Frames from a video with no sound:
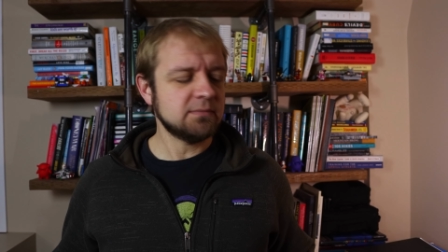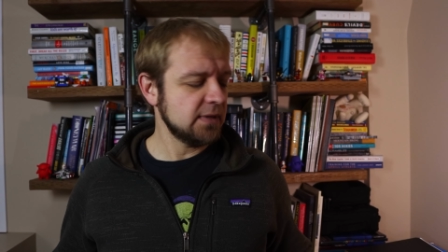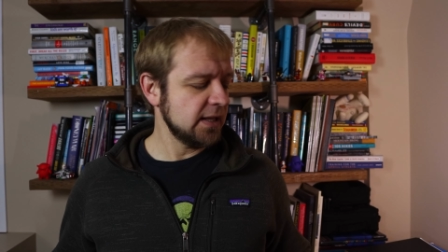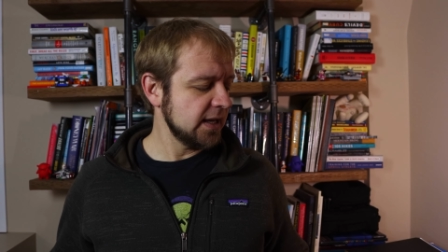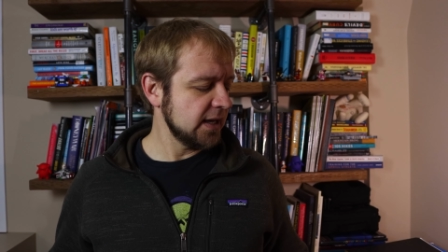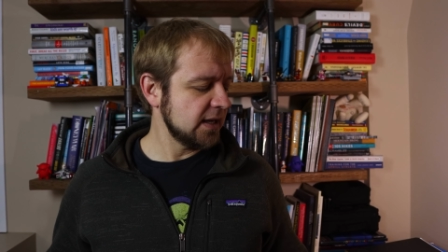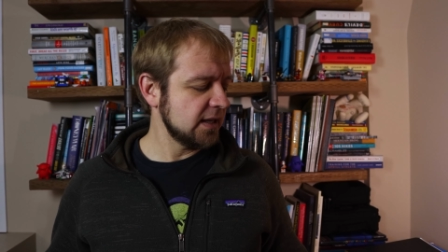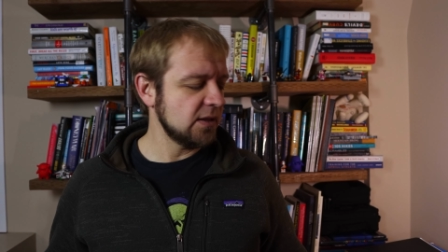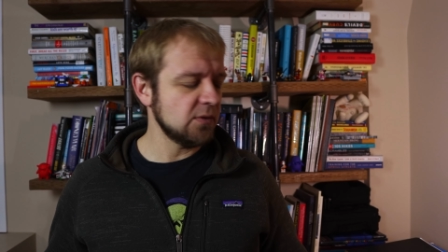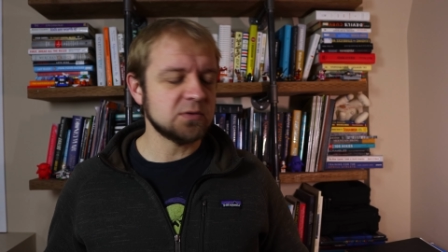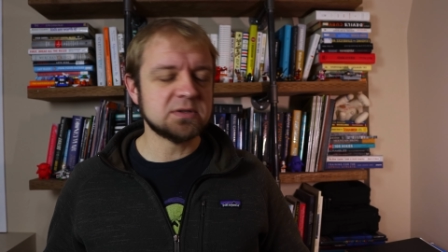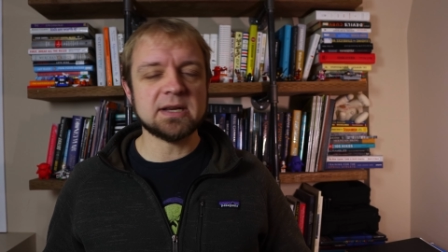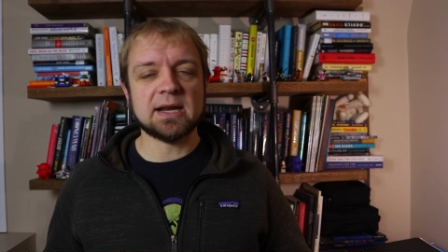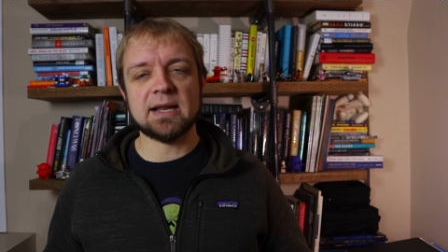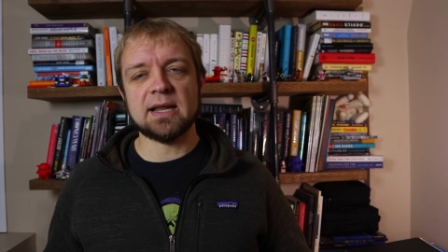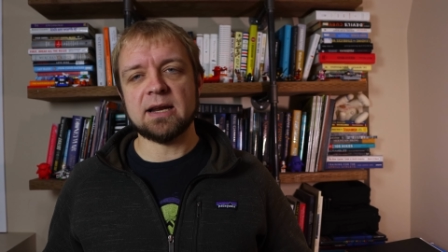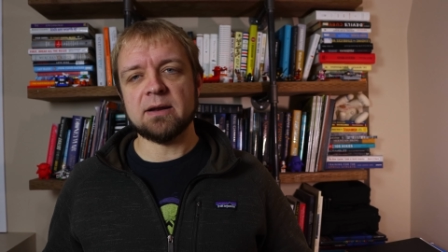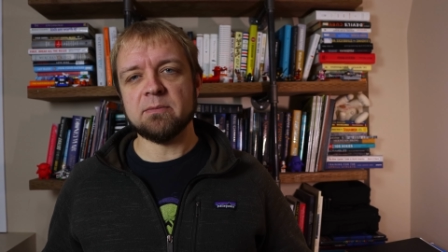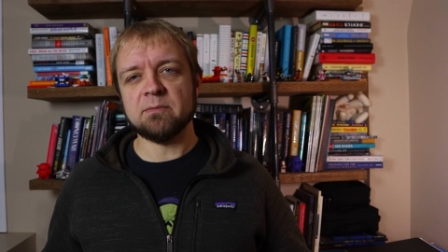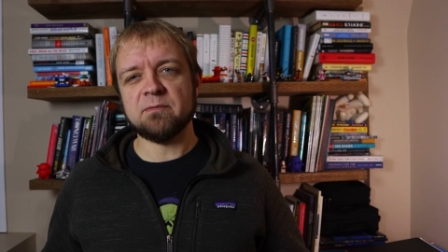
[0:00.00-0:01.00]
Like, there was not a
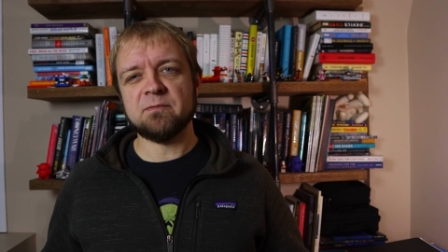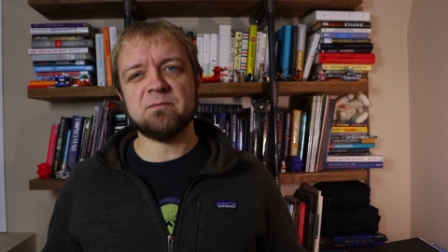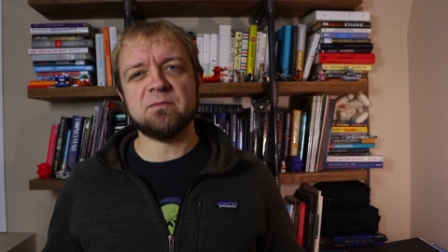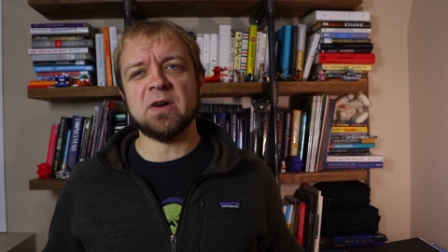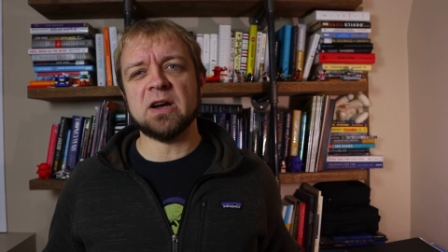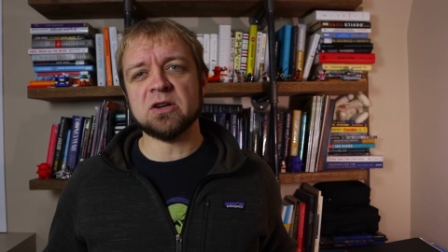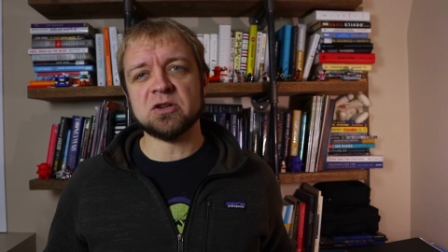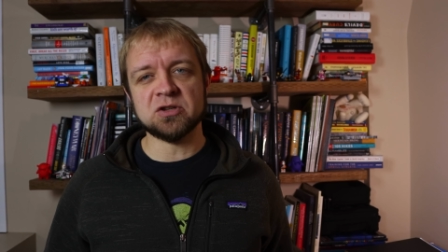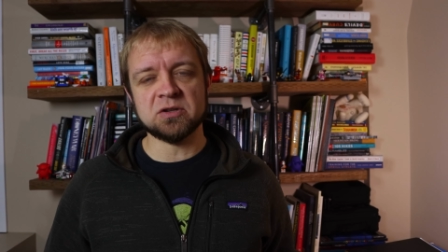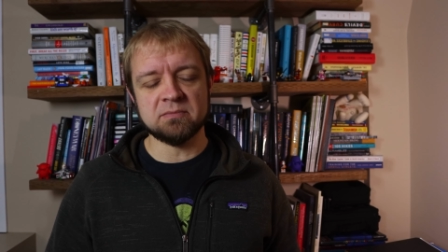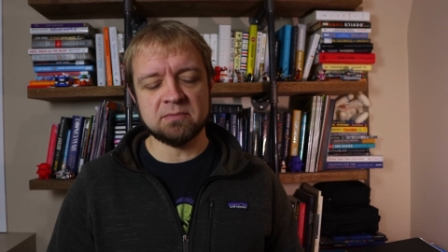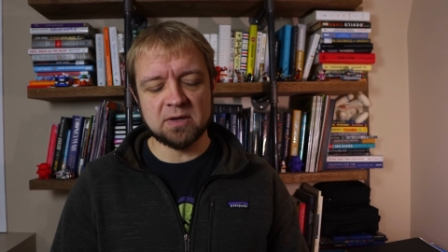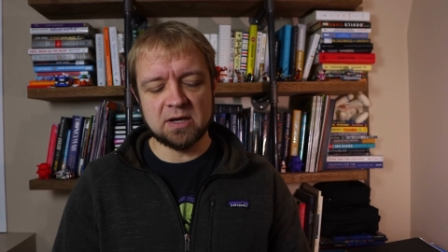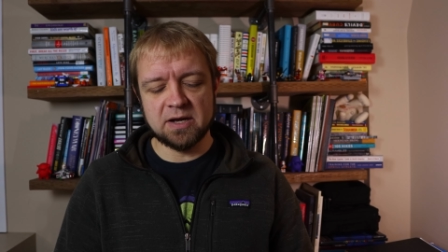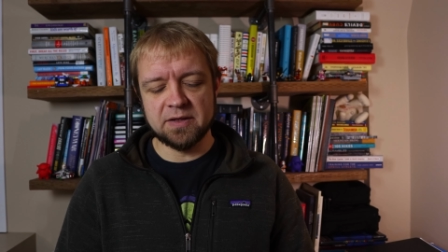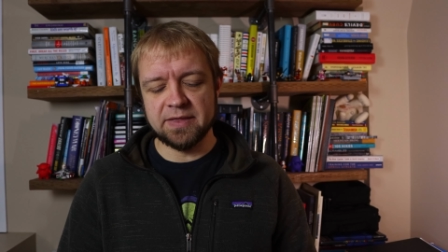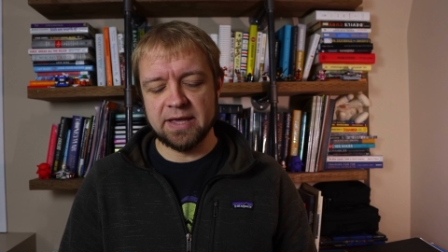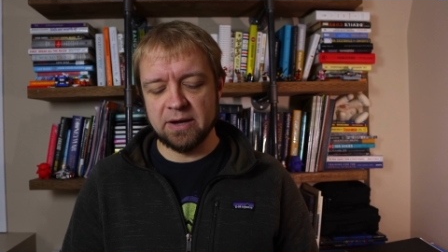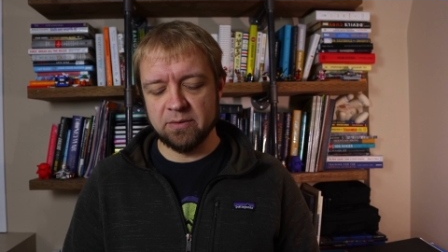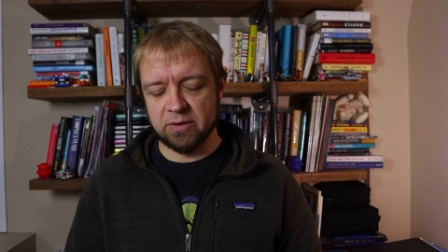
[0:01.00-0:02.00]
lot of function
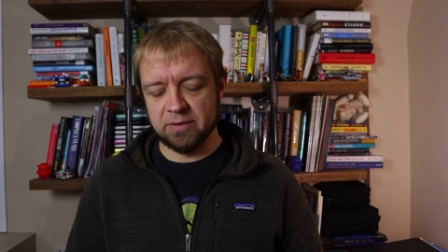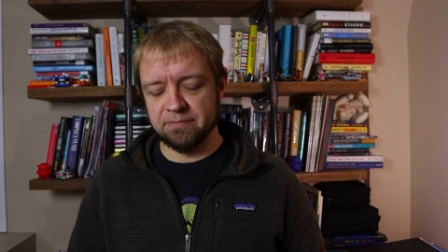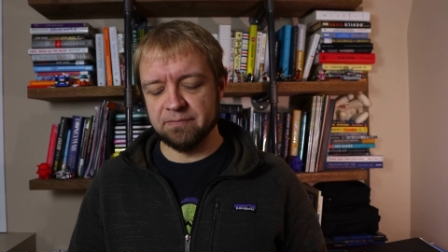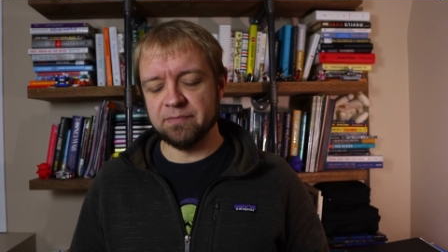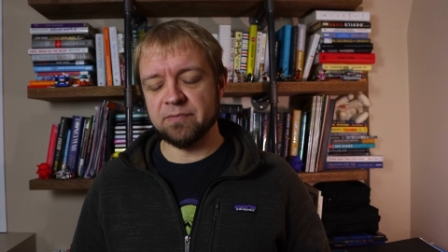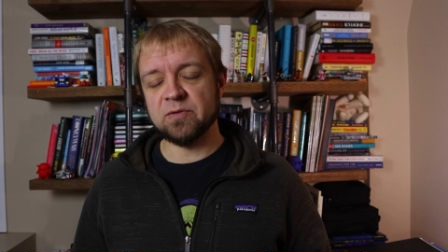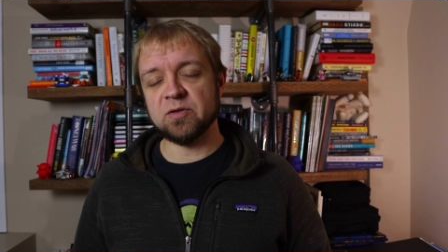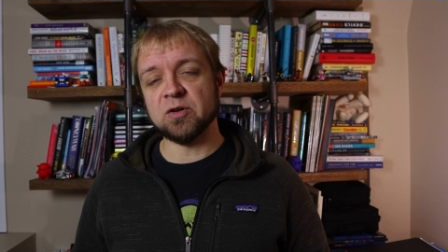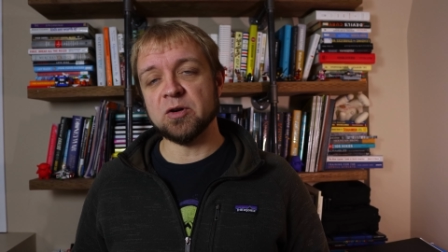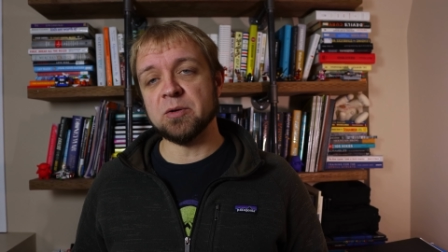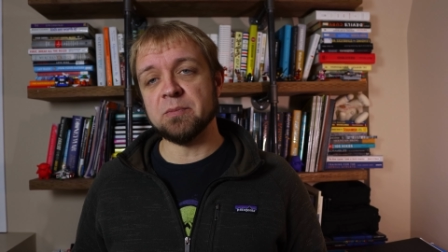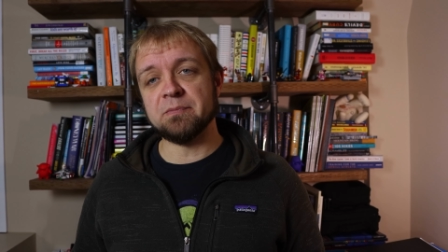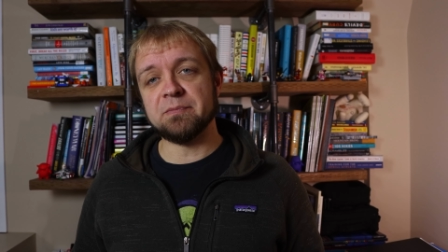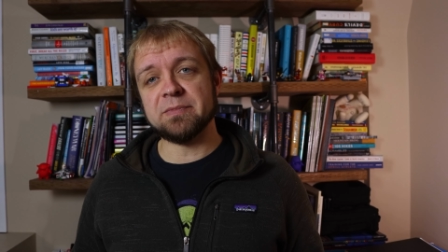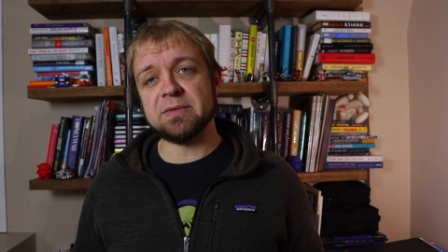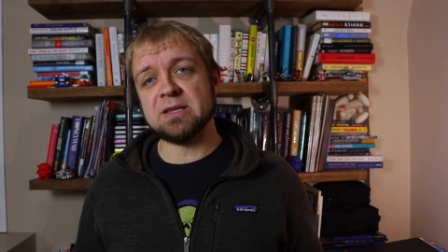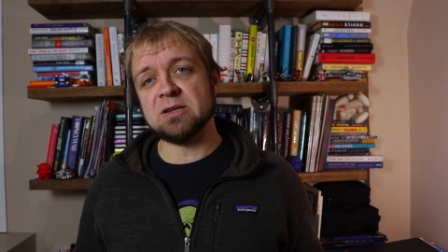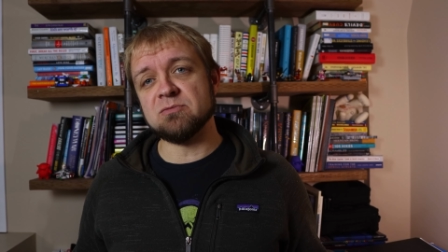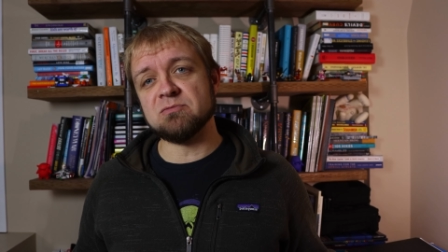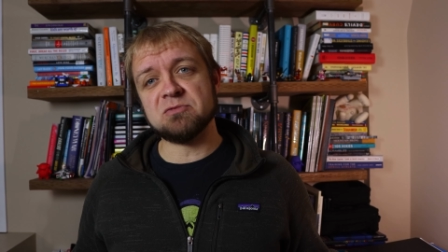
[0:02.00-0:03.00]
on that one, so
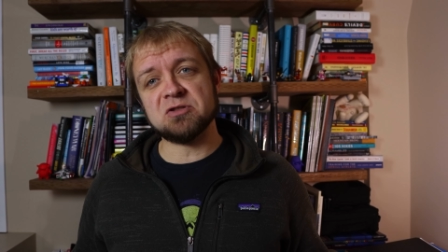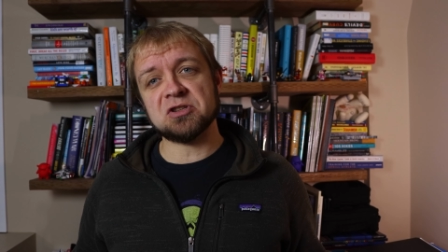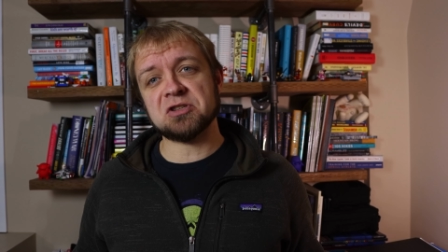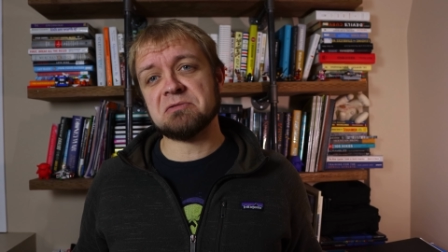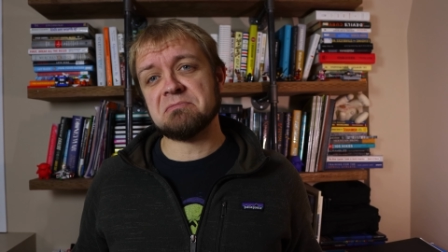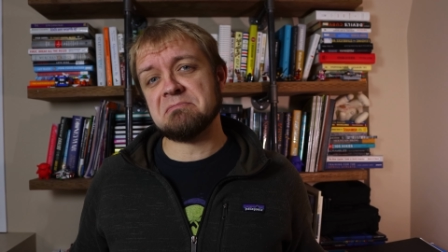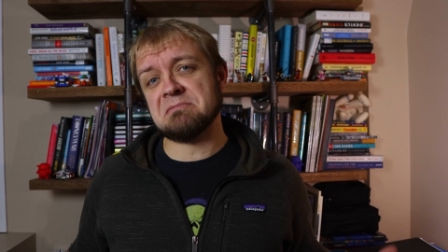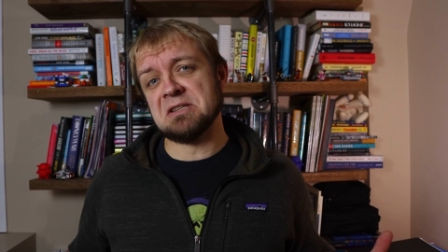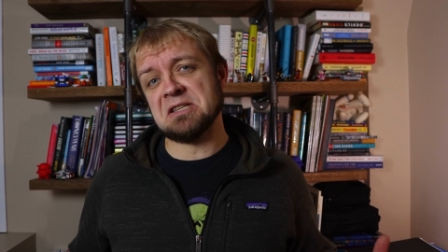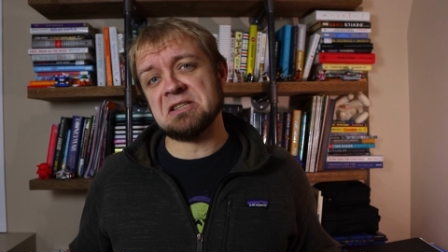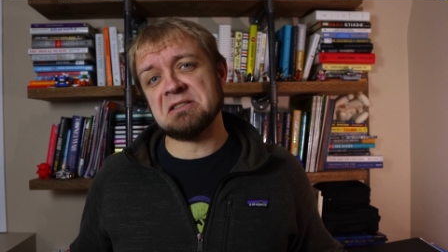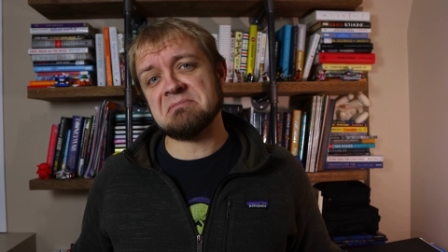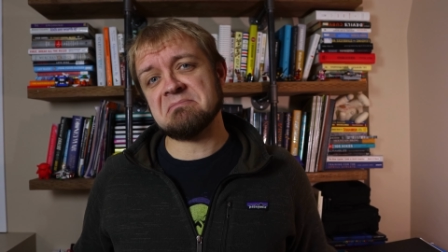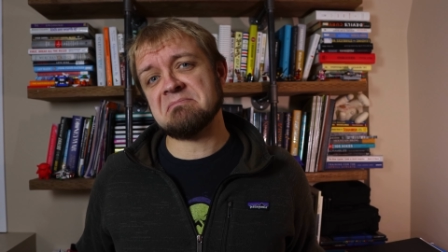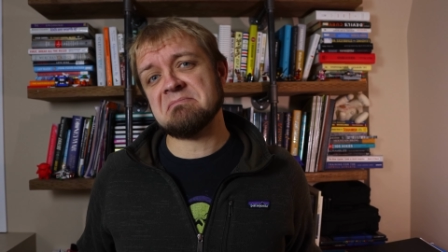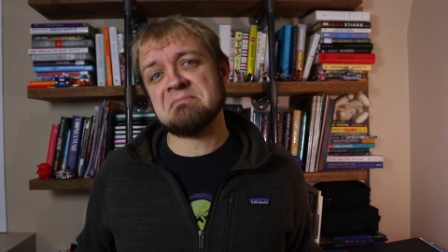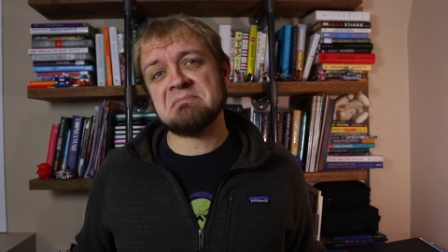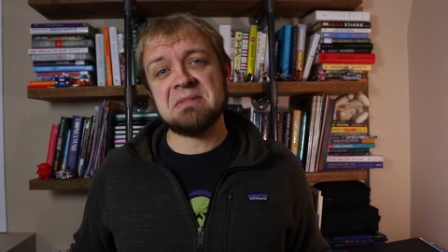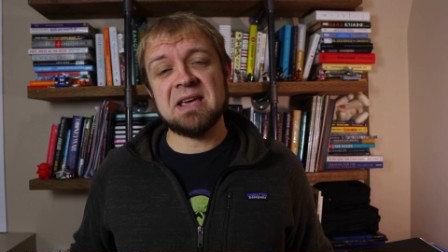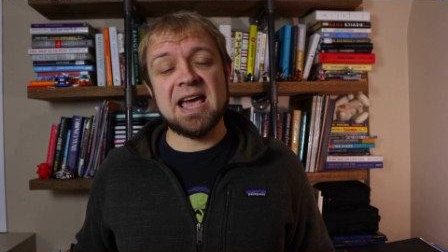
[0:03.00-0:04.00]
you just didn't
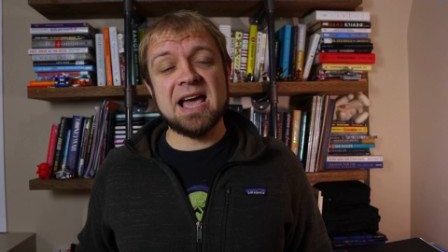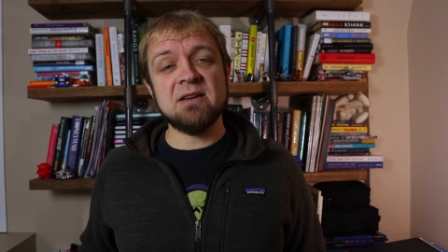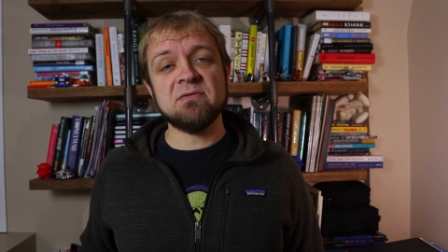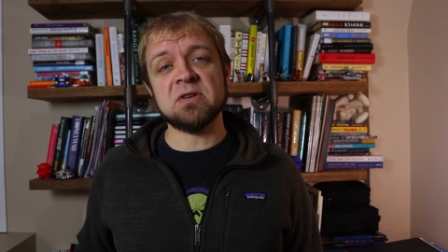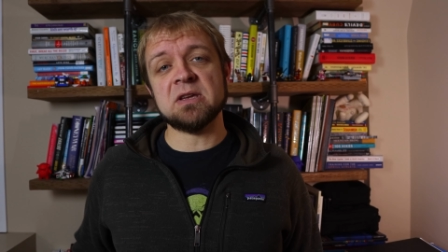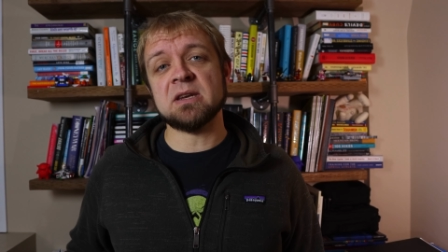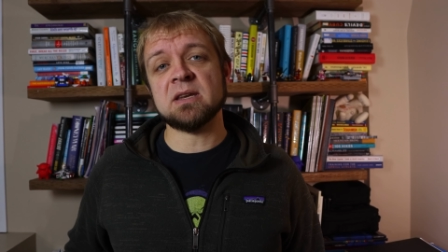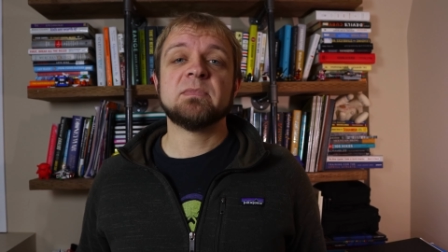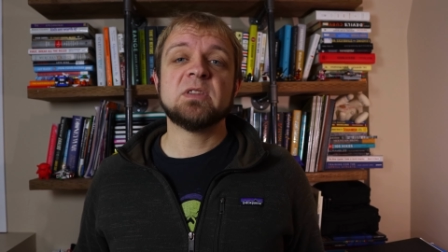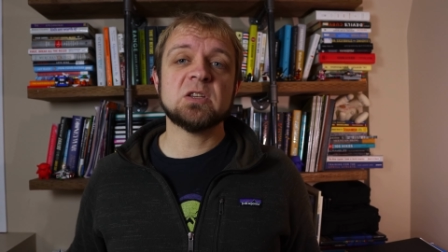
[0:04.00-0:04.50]
have it.